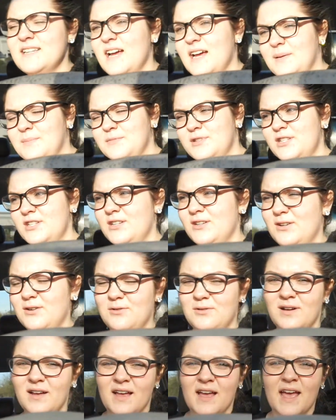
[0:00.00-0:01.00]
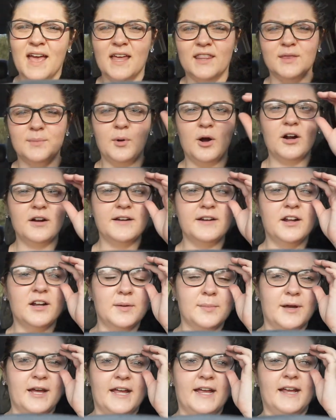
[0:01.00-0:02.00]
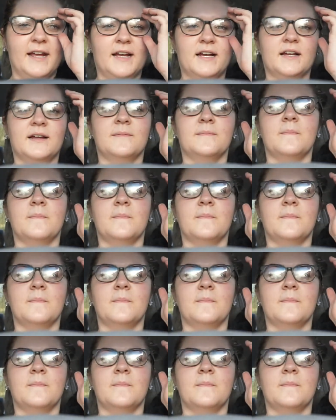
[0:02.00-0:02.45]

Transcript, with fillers: time too. The party on a bike.